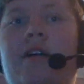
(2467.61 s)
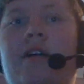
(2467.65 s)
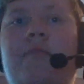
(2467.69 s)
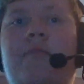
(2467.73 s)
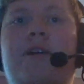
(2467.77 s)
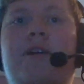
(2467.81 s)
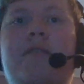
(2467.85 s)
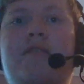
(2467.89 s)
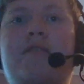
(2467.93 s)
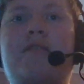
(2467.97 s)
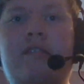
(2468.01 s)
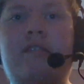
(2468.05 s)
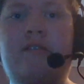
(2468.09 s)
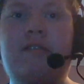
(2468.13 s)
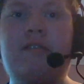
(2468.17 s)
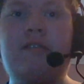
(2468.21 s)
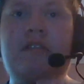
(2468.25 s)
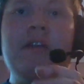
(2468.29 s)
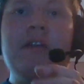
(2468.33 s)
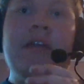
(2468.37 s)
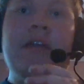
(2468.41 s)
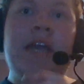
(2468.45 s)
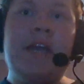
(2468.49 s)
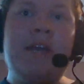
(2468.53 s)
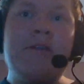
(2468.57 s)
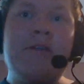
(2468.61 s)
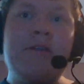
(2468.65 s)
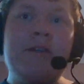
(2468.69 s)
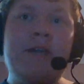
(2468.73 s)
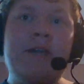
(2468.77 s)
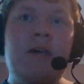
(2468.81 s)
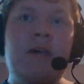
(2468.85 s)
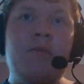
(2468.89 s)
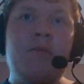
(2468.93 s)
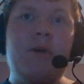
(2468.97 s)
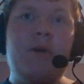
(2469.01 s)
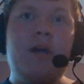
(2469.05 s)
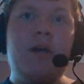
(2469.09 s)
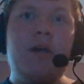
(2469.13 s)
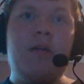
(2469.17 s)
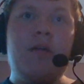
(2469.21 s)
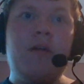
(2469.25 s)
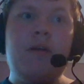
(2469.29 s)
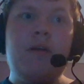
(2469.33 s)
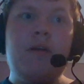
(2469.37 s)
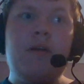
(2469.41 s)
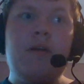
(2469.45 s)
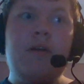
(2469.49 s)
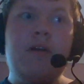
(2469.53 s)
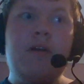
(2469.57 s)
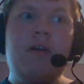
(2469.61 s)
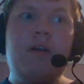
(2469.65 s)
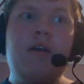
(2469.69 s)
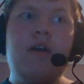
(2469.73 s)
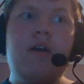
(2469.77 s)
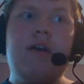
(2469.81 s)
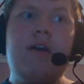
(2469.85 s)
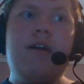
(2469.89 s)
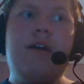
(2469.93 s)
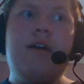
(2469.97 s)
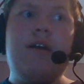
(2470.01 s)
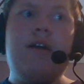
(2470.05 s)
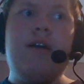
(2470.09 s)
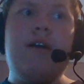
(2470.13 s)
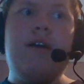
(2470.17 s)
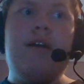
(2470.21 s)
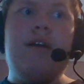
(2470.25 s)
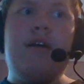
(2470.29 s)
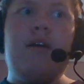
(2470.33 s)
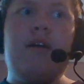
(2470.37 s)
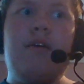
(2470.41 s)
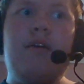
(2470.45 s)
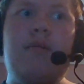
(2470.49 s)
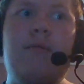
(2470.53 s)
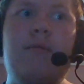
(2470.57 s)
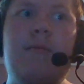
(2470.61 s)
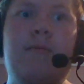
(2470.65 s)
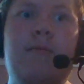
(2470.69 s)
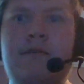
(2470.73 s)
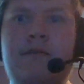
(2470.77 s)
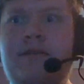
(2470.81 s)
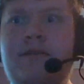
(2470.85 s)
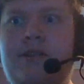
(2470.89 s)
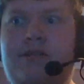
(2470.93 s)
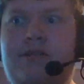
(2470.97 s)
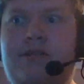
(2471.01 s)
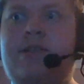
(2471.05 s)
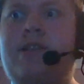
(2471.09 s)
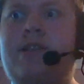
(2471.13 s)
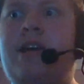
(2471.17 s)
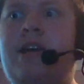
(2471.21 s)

because this is an area where there's